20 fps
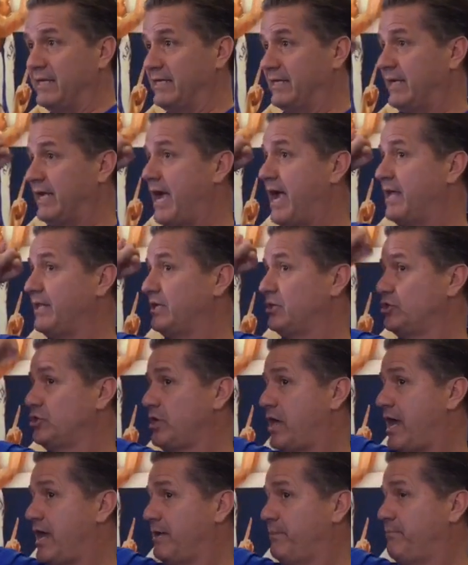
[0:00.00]
and the guy that
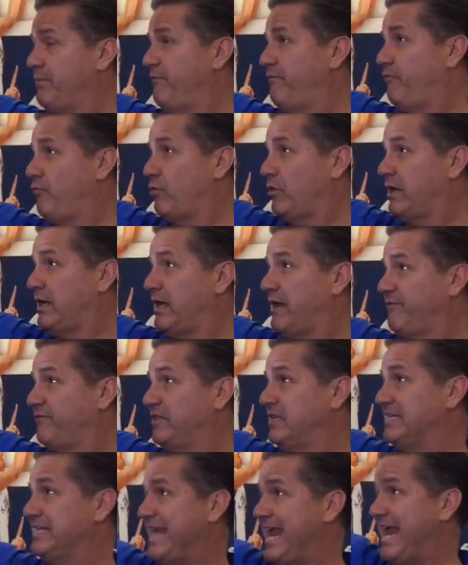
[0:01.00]
shot it, before it
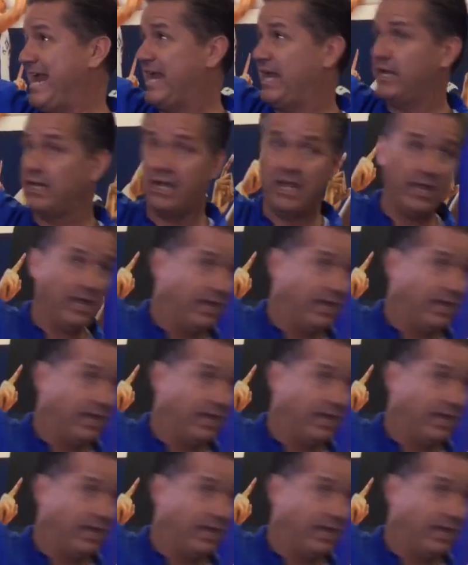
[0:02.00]
left his hand,